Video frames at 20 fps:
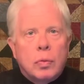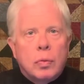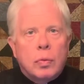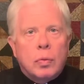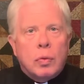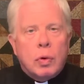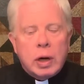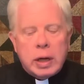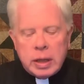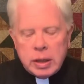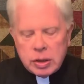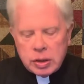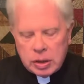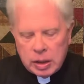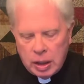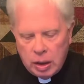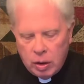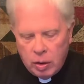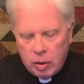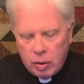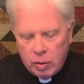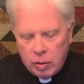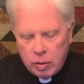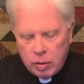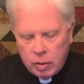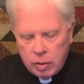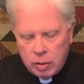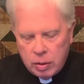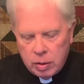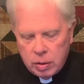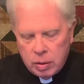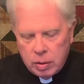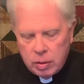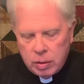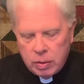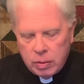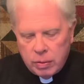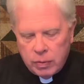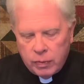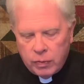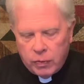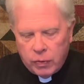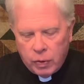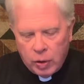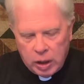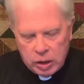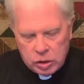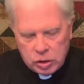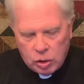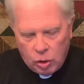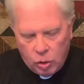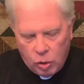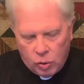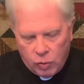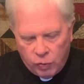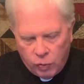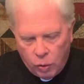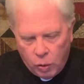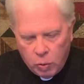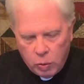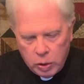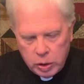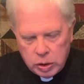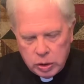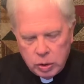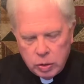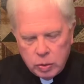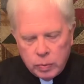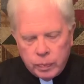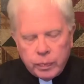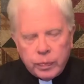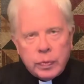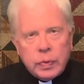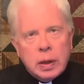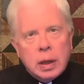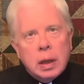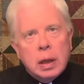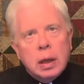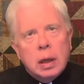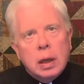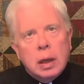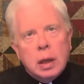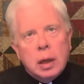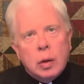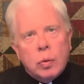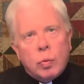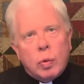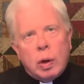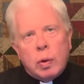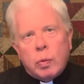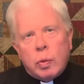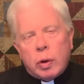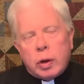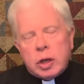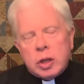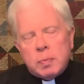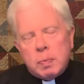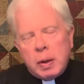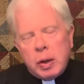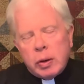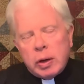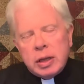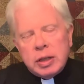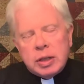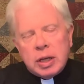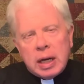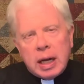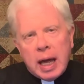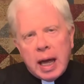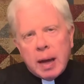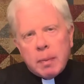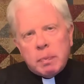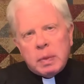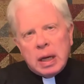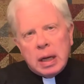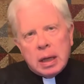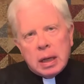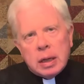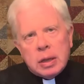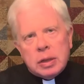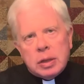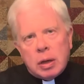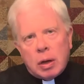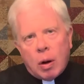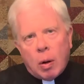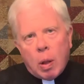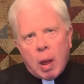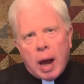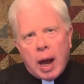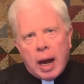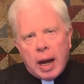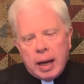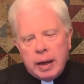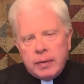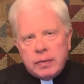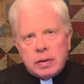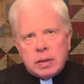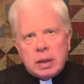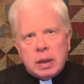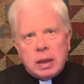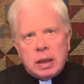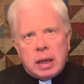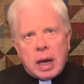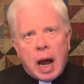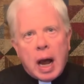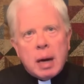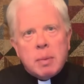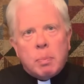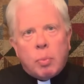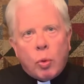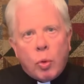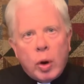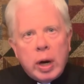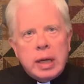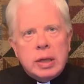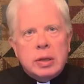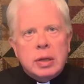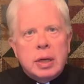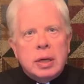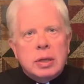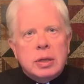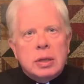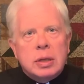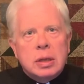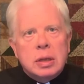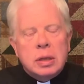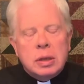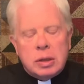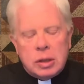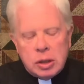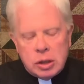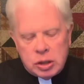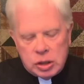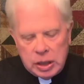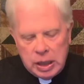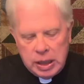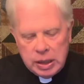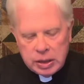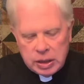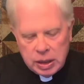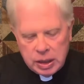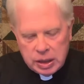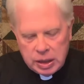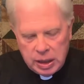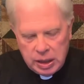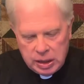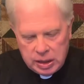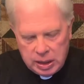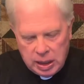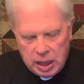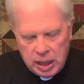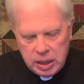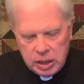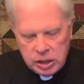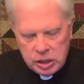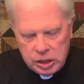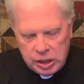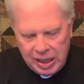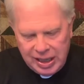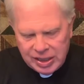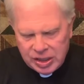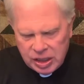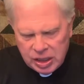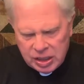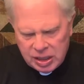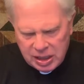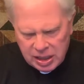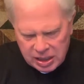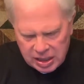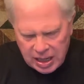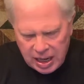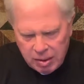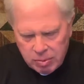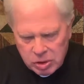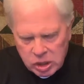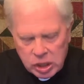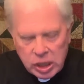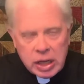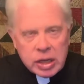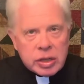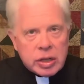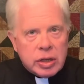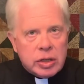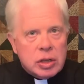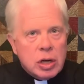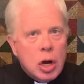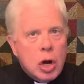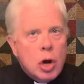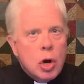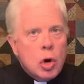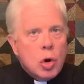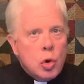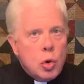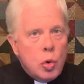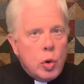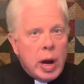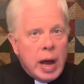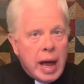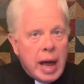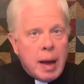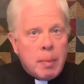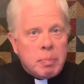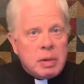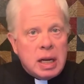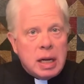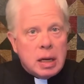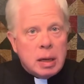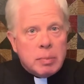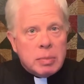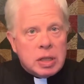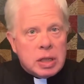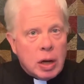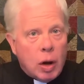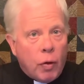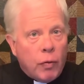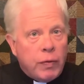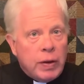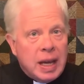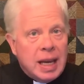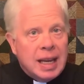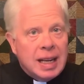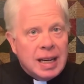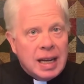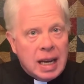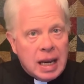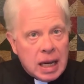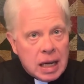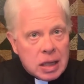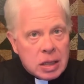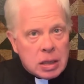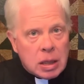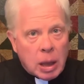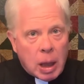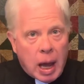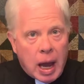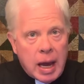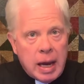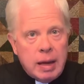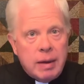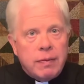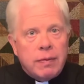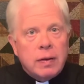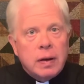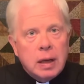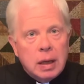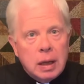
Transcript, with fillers: What is there for us to look forward to? When we're experiencing emptiness in our lives, God points us to Jesus, his son, Jesus, the same Jesus who emptied himself in his life